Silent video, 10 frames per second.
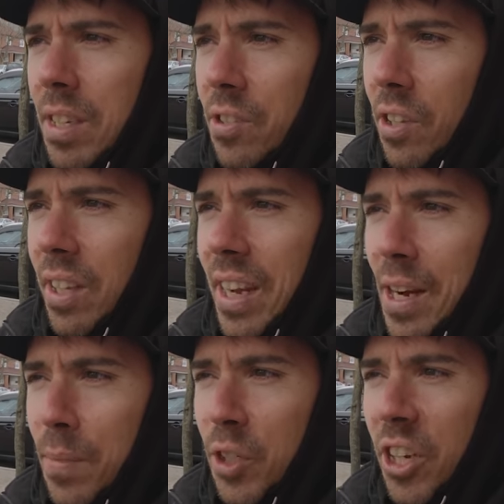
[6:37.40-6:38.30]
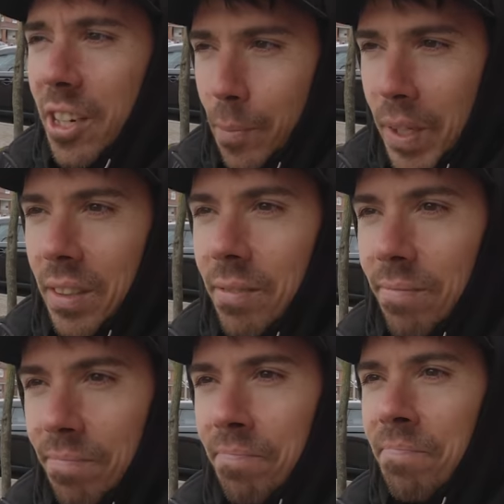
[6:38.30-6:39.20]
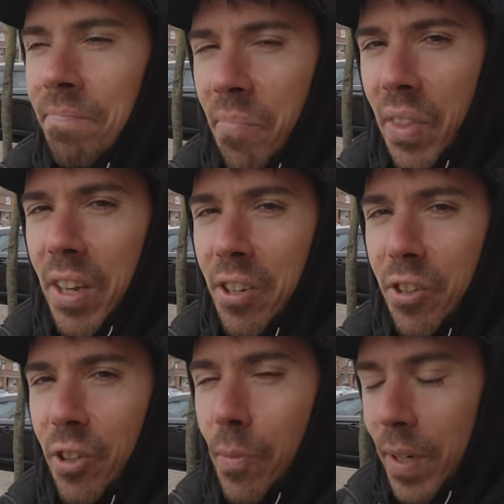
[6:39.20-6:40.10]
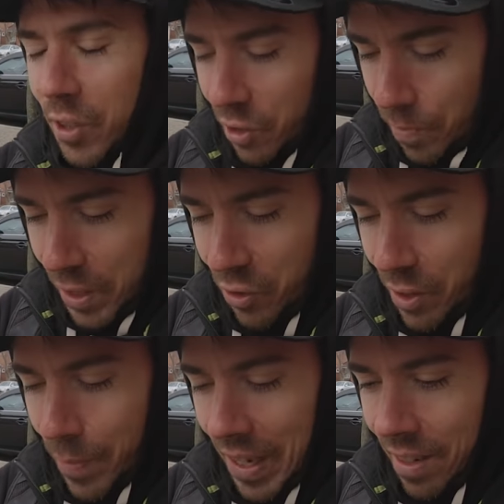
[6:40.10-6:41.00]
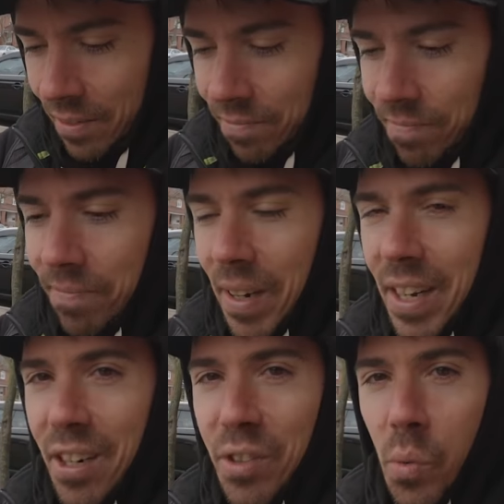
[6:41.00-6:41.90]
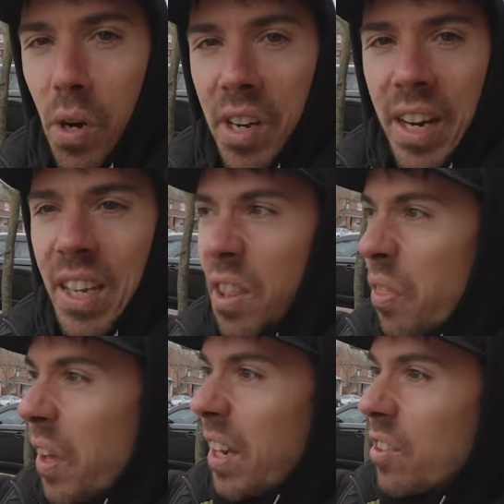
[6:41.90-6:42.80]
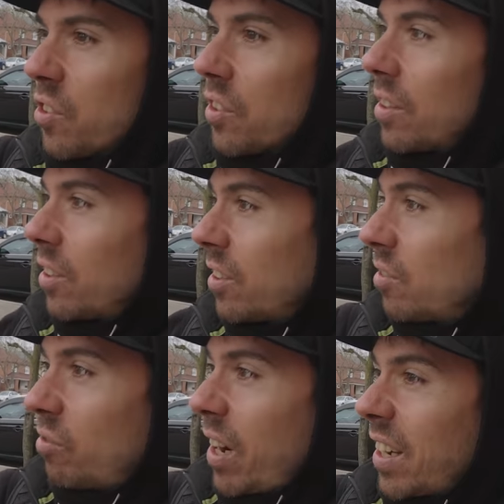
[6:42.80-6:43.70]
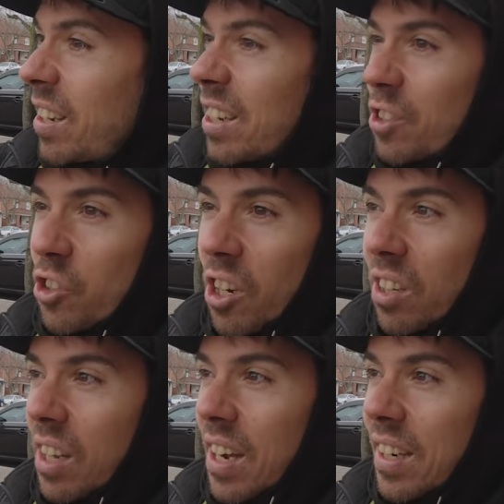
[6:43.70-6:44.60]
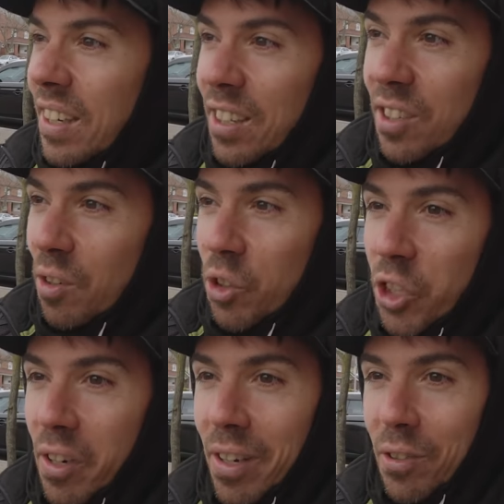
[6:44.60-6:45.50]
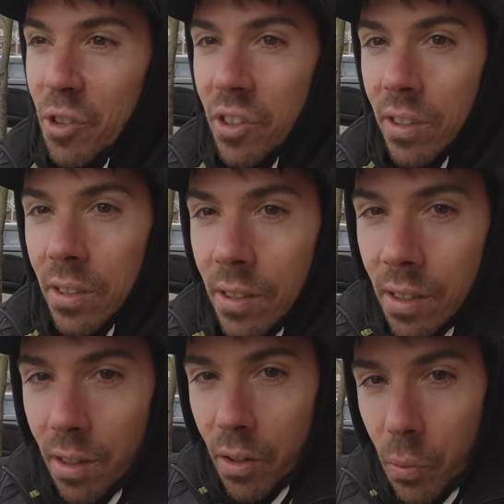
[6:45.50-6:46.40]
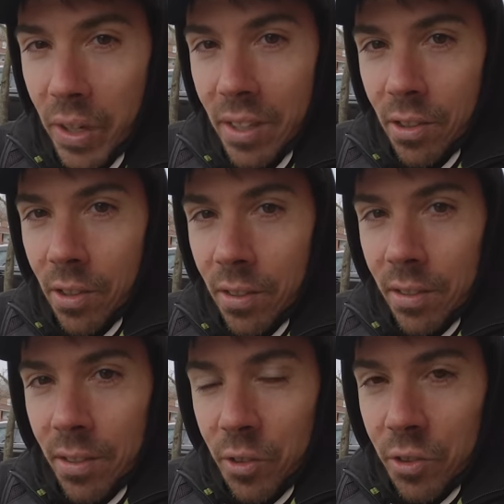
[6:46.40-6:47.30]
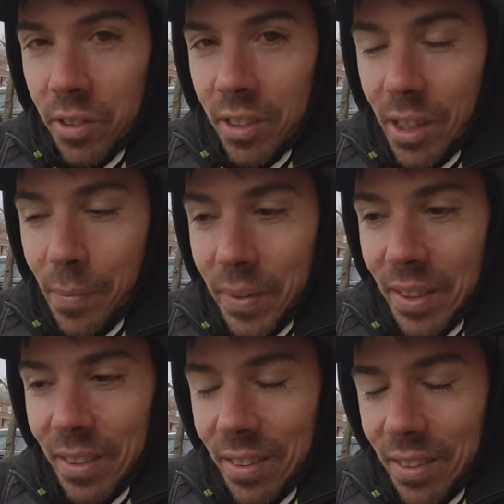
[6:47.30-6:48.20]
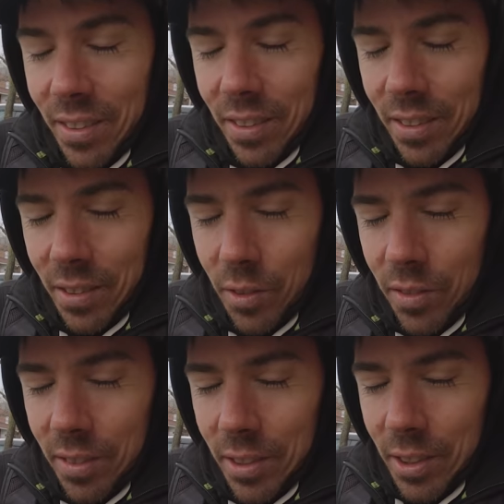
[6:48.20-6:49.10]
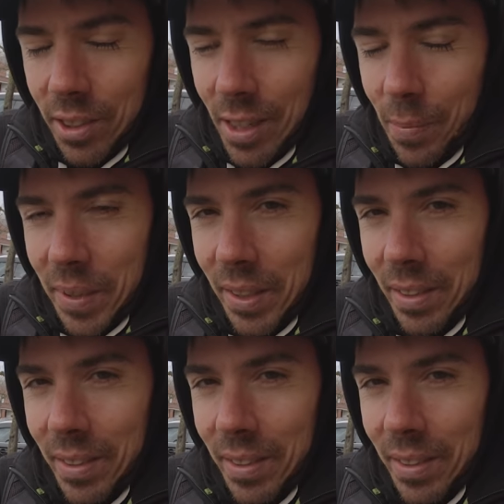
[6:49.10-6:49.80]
He's on the camera channel, but thank you so much, Mystery Man and he doesn't want any thanks or recognition online, like no shoutouts the wind. Stop it. Stop it.